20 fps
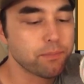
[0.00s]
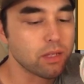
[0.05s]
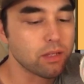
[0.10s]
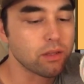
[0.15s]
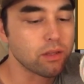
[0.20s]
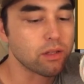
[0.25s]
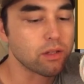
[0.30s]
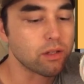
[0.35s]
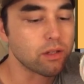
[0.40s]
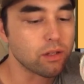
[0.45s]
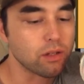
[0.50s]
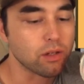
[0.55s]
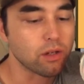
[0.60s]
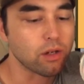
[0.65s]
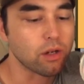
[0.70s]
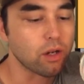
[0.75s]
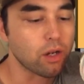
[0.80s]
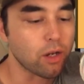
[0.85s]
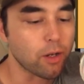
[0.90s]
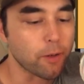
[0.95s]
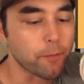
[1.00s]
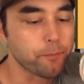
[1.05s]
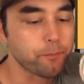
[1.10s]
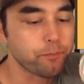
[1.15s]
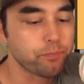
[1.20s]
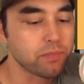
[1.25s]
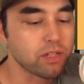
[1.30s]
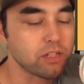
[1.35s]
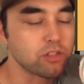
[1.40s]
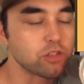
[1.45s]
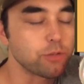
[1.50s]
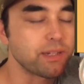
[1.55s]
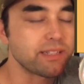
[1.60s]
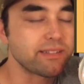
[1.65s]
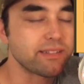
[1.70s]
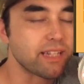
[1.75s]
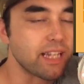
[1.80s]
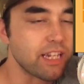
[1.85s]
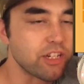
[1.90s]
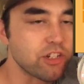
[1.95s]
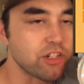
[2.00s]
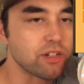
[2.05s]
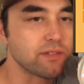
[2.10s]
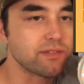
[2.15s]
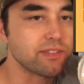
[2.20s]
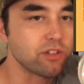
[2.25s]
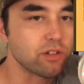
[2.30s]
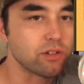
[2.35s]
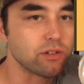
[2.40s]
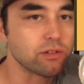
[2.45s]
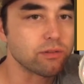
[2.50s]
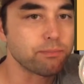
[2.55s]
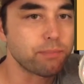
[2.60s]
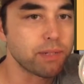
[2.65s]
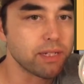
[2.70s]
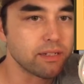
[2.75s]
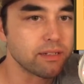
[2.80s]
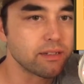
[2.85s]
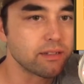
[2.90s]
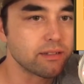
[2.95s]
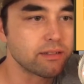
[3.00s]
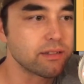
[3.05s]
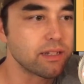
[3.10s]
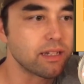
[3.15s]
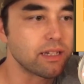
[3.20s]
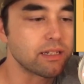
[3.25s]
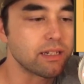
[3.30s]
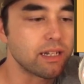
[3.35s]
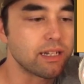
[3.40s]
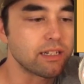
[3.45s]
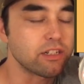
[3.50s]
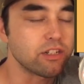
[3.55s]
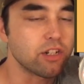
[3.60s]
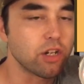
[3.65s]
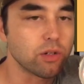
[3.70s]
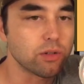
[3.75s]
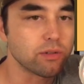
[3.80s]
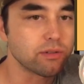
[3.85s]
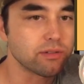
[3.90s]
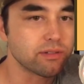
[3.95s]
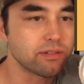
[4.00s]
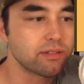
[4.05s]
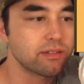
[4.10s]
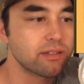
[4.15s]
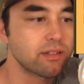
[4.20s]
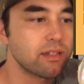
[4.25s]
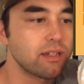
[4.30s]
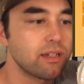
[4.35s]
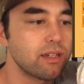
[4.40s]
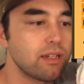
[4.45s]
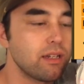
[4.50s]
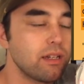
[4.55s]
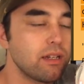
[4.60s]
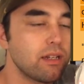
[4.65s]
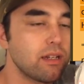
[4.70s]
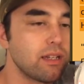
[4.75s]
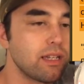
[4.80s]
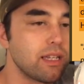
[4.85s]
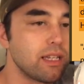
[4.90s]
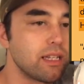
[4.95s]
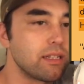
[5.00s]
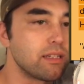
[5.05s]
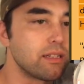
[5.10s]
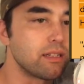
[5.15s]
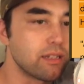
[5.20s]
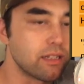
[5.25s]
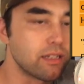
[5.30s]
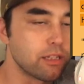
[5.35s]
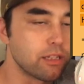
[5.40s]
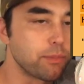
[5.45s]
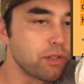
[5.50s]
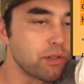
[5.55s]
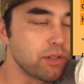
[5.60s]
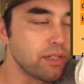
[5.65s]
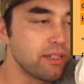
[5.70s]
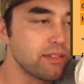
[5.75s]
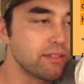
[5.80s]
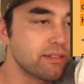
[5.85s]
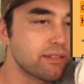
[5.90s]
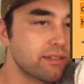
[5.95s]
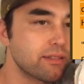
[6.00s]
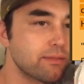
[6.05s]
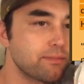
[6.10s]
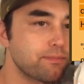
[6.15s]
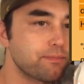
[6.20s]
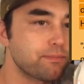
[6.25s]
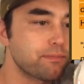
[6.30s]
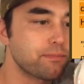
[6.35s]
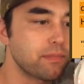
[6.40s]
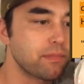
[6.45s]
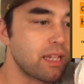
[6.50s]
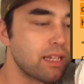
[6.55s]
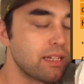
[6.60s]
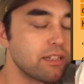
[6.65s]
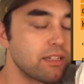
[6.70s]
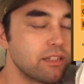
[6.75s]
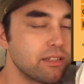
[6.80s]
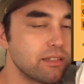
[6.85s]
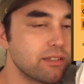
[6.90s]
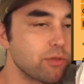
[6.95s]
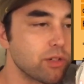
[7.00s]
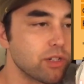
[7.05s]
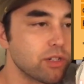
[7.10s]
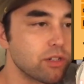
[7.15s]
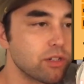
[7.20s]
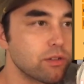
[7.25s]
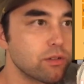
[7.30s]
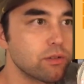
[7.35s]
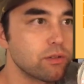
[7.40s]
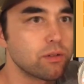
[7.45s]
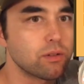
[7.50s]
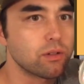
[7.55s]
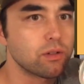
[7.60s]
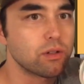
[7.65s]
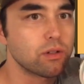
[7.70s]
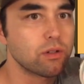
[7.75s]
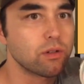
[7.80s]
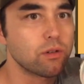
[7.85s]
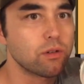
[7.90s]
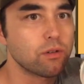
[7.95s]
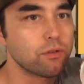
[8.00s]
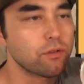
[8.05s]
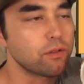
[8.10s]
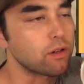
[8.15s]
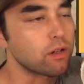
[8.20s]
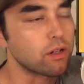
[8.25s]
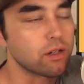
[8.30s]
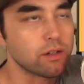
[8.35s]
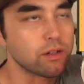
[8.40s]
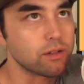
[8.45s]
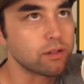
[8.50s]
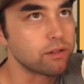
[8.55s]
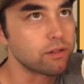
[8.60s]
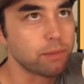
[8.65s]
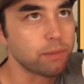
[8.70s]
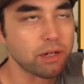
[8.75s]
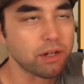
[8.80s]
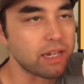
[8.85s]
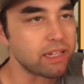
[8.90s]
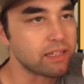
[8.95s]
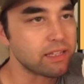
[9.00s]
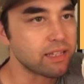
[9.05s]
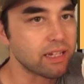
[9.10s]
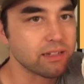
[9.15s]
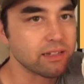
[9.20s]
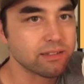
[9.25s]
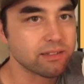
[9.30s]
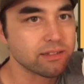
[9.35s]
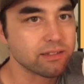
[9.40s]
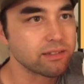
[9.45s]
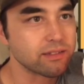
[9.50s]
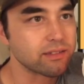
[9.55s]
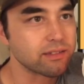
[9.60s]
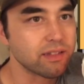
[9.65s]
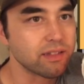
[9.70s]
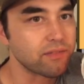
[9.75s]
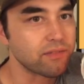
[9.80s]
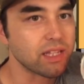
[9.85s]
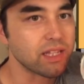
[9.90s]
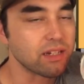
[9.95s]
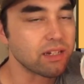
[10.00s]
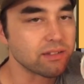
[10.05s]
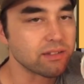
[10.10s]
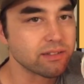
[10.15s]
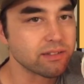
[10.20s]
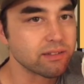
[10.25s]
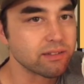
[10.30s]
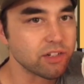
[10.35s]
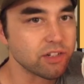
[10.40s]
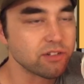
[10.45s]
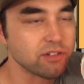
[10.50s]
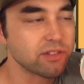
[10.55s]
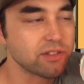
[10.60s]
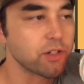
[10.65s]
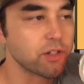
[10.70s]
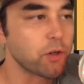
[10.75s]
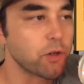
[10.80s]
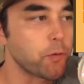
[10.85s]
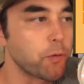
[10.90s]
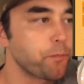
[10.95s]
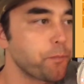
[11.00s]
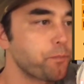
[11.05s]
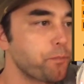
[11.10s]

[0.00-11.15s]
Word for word: the uh, domestication of certain pigs and, and goats in in the Middle East and in Israel uh, about 8,000, 7,000 years ago